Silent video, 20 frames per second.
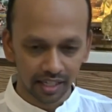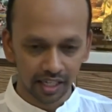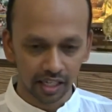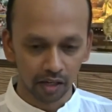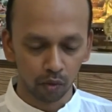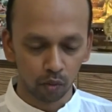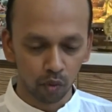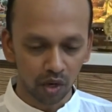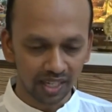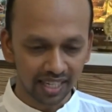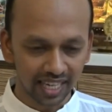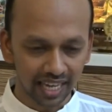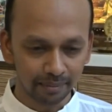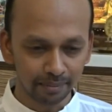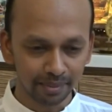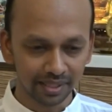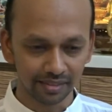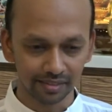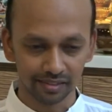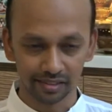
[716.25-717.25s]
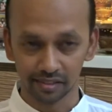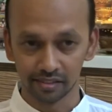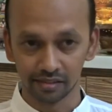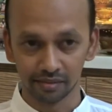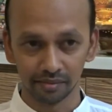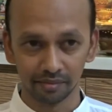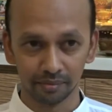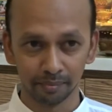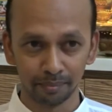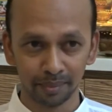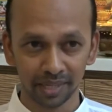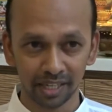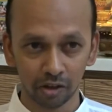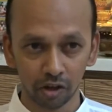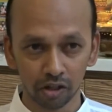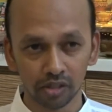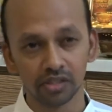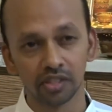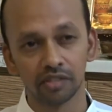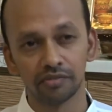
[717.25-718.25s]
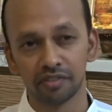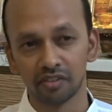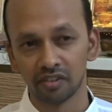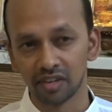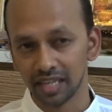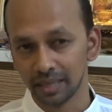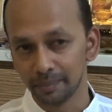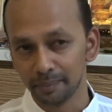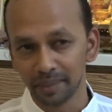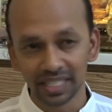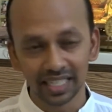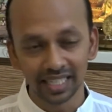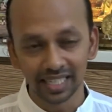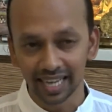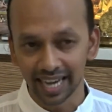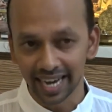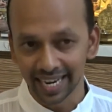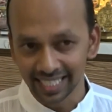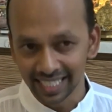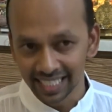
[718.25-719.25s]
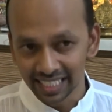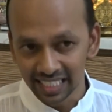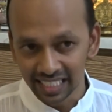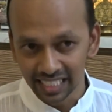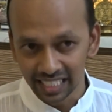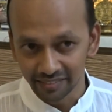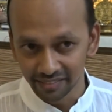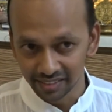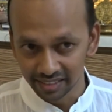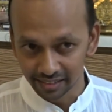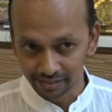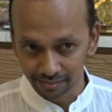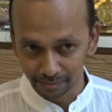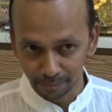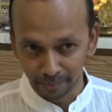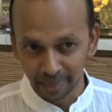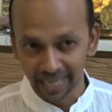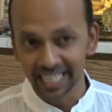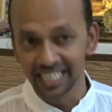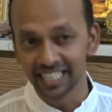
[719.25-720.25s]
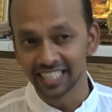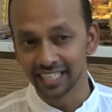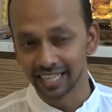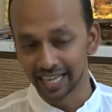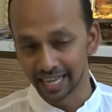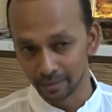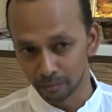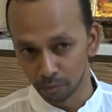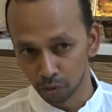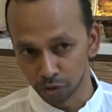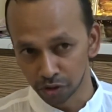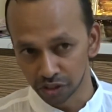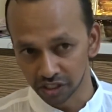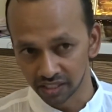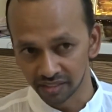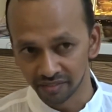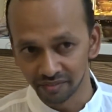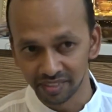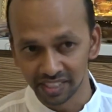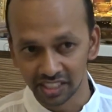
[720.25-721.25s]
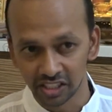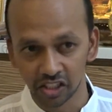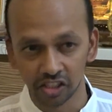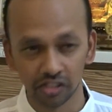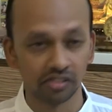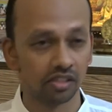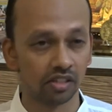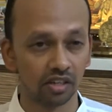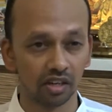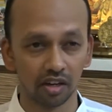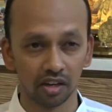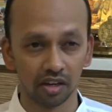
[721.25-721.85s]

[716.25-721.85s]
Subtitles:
Now what happens is, because of our limited identity with this mind and emotion, which is